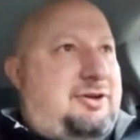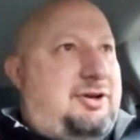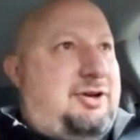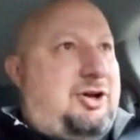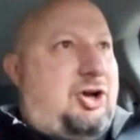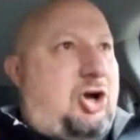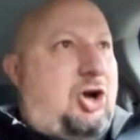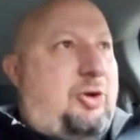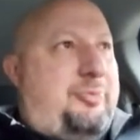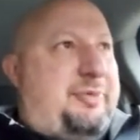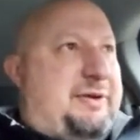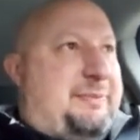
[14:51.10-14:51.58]

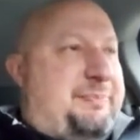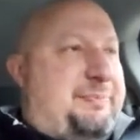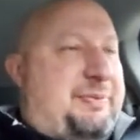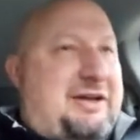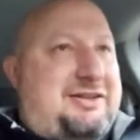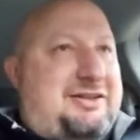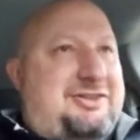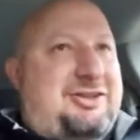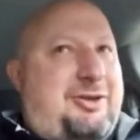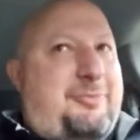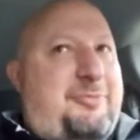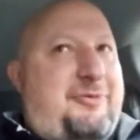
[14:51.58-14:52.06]
Hope he
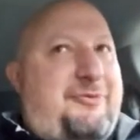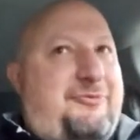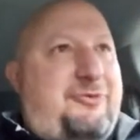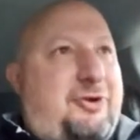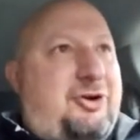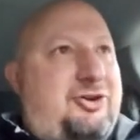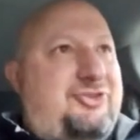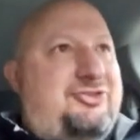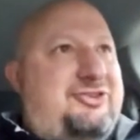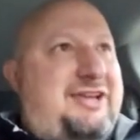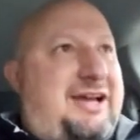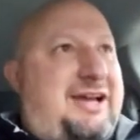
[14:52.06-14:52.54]
picks up a
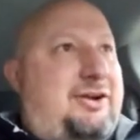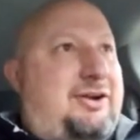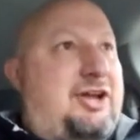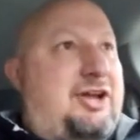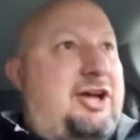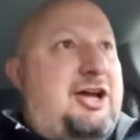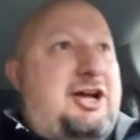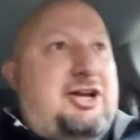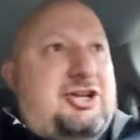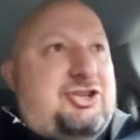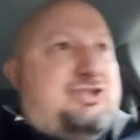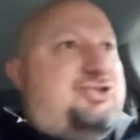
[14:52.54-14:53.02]
1st down,
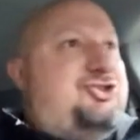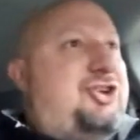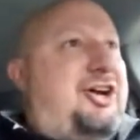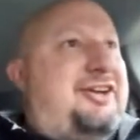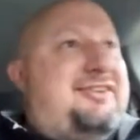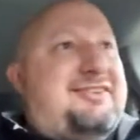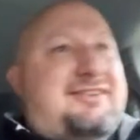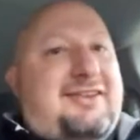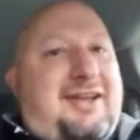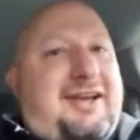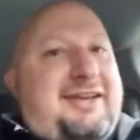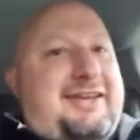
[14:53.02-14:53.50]

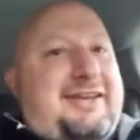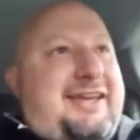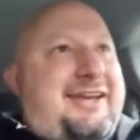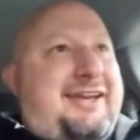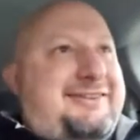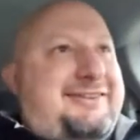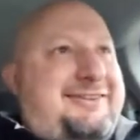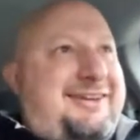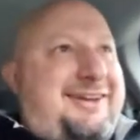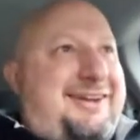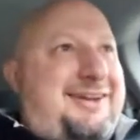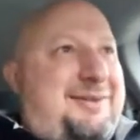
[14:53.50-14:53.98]
just like he
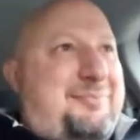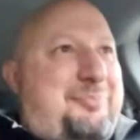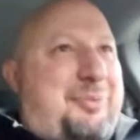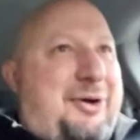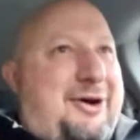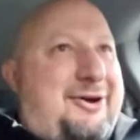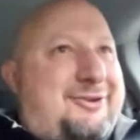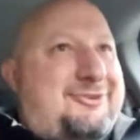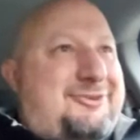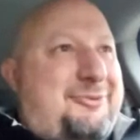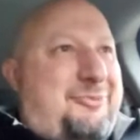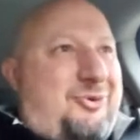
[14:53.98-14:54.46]
did in
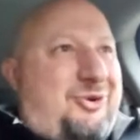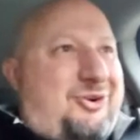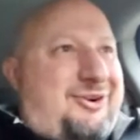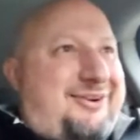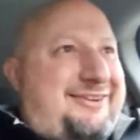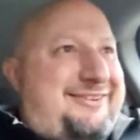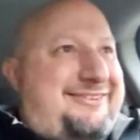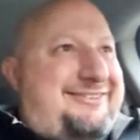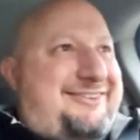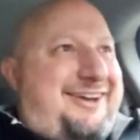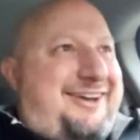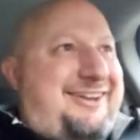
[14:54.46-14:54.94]
Baltimore on
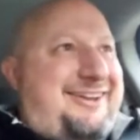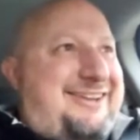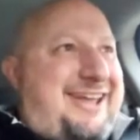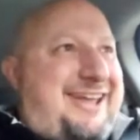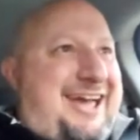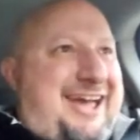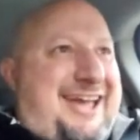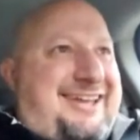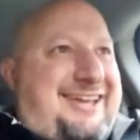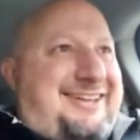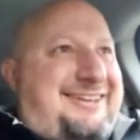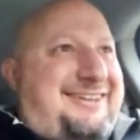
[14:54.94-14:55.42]

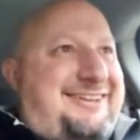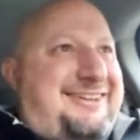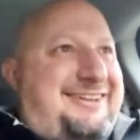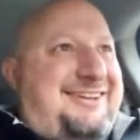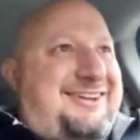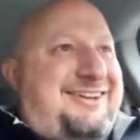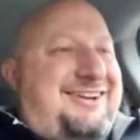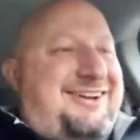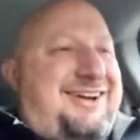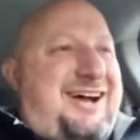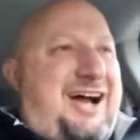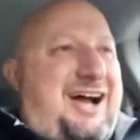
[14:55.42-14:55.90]
Sunday.
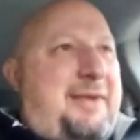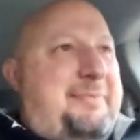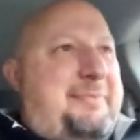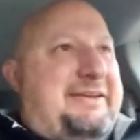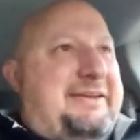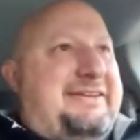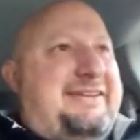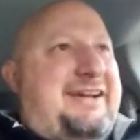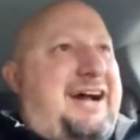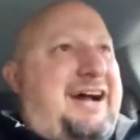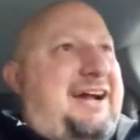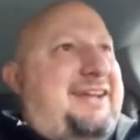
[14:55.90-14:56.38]
I mean,
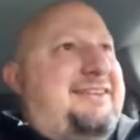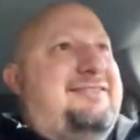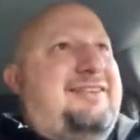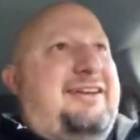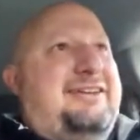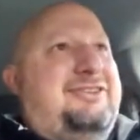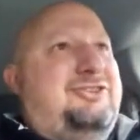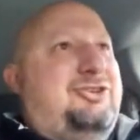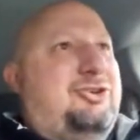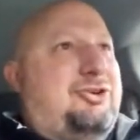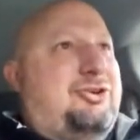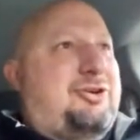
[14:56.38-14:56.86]
guys,
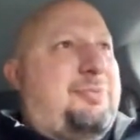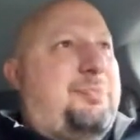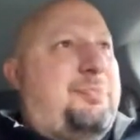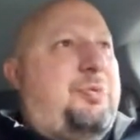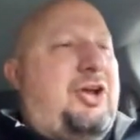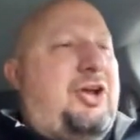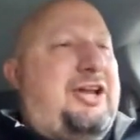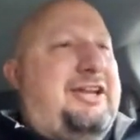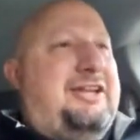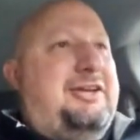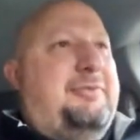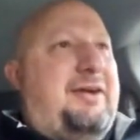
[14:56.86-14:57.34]
like, you're
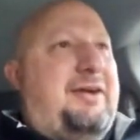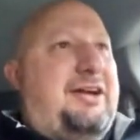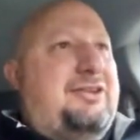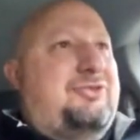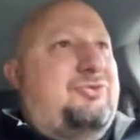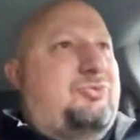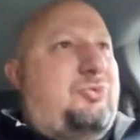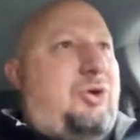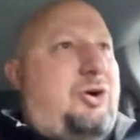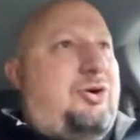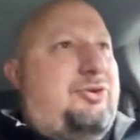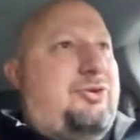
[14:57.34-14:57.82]
complaining about
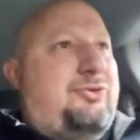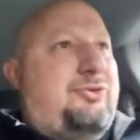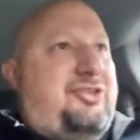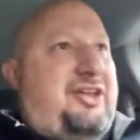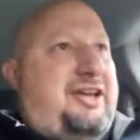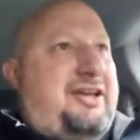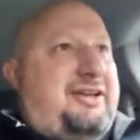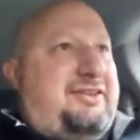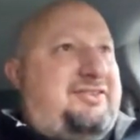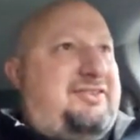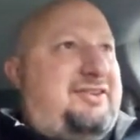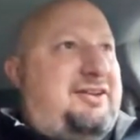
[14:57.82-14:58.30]
the wrong
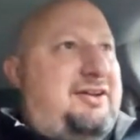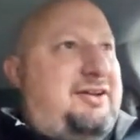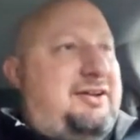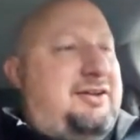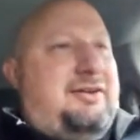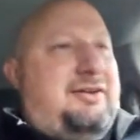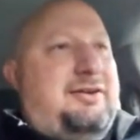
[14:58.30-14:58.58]
things.